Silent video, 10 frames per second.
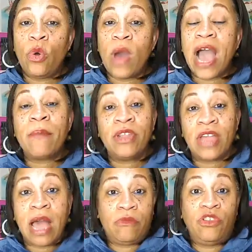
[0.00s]

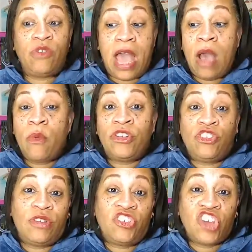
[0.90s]
I want you
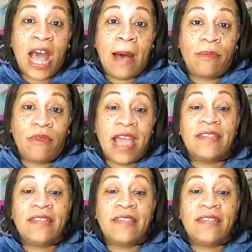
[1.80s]
to shop, right?